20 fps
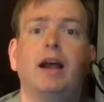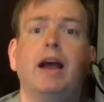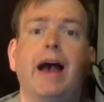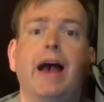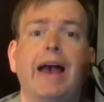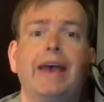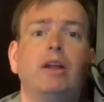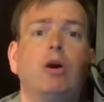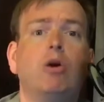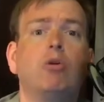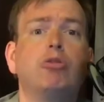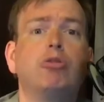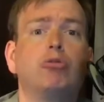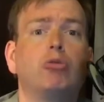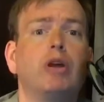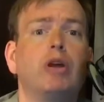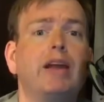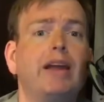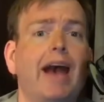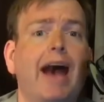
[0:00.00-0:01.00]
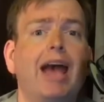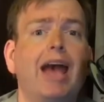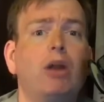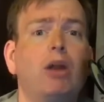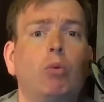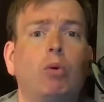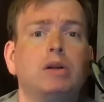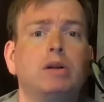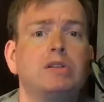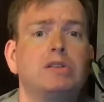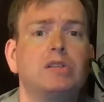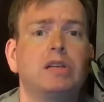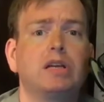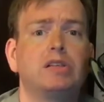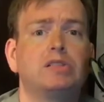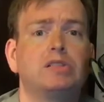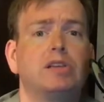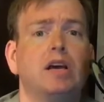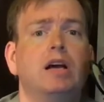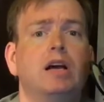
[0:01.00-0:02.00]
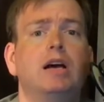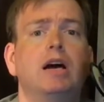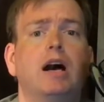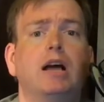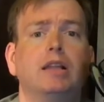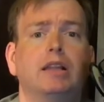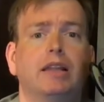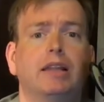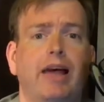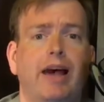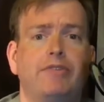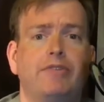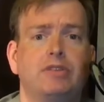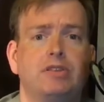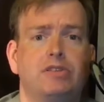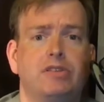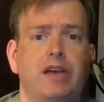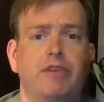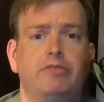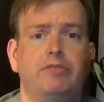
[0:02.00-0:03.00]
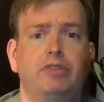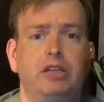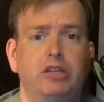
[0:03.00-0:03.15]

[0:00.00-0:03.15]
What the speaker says: 803-816-1170.